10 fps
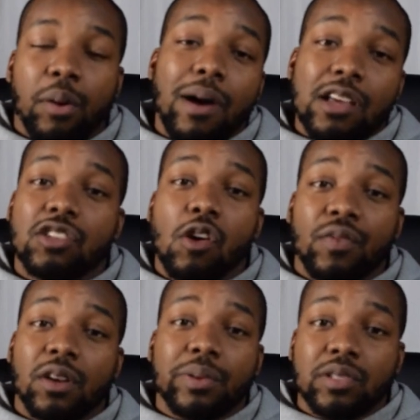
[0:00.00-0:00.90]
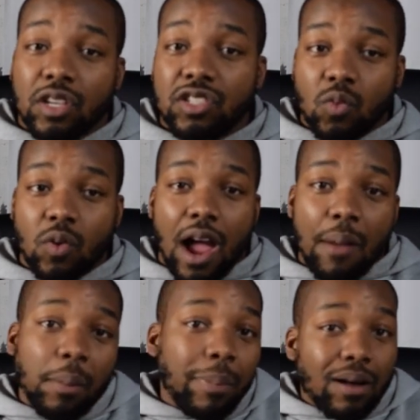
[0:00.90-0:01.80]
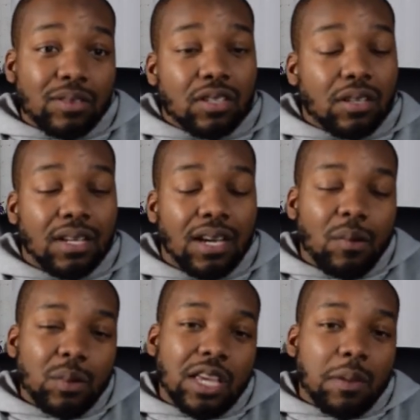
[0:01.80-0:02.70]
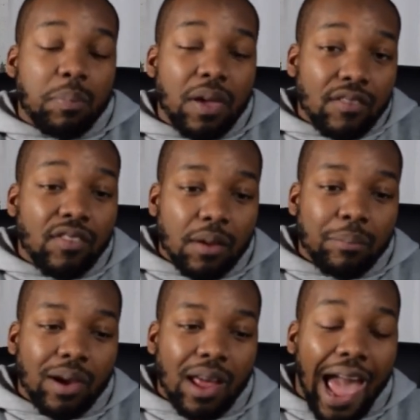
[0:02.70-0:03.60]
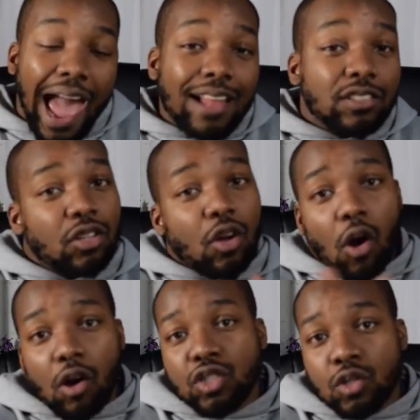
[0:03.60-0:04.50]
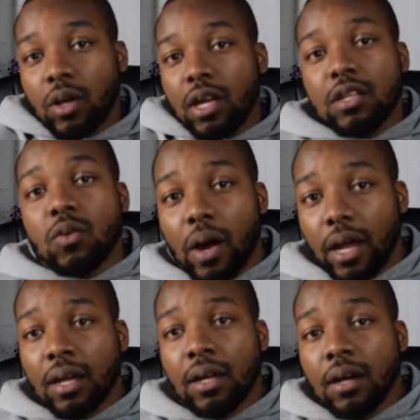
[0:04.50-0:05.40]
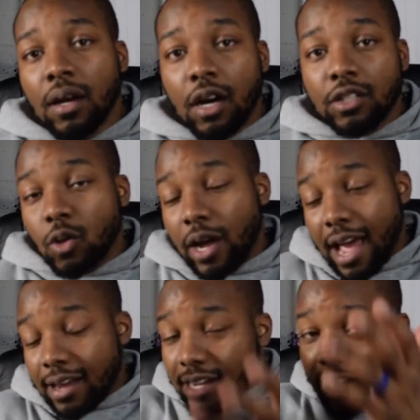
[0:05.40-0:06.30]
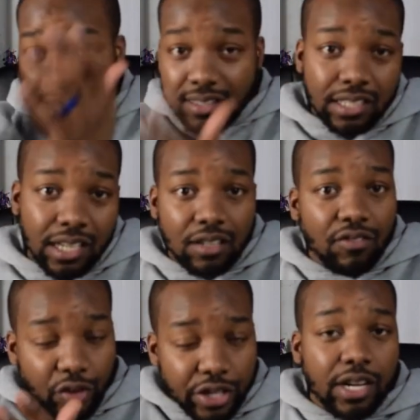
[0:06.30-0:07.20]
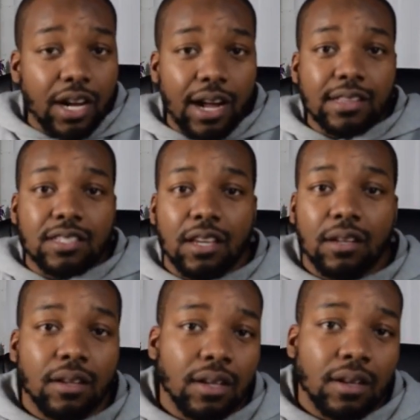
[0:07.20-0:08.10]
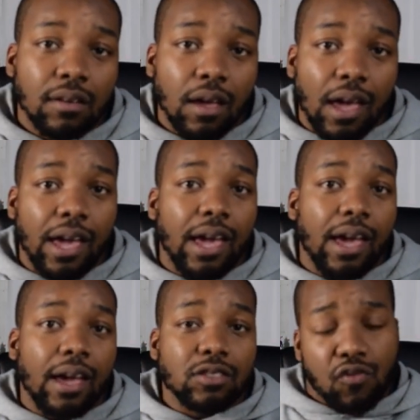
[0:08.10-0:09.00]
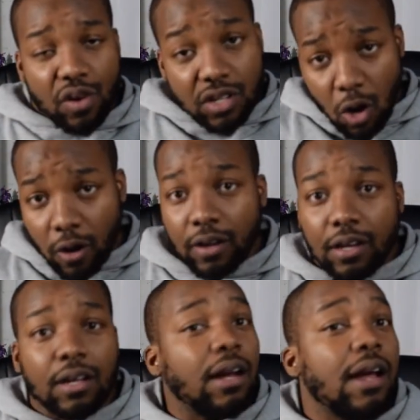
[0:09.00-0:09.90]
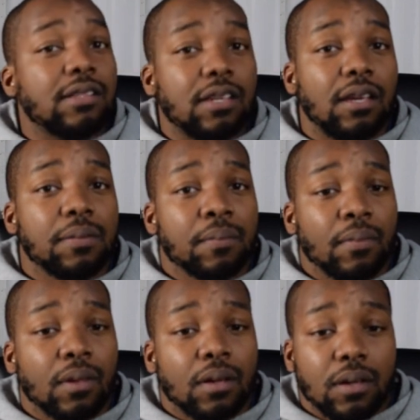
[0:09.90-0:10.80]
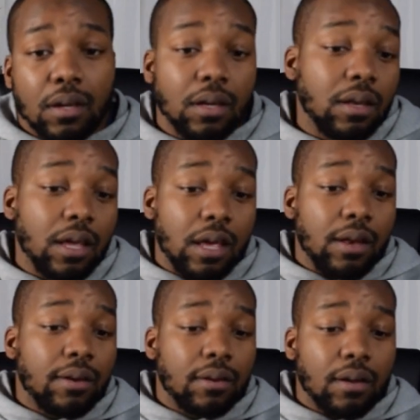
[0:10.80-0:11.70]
myself in a position where I'm about to, let's say, pivot, but add to the arsenal anyway. So I got content, free content, and free targeted content, and then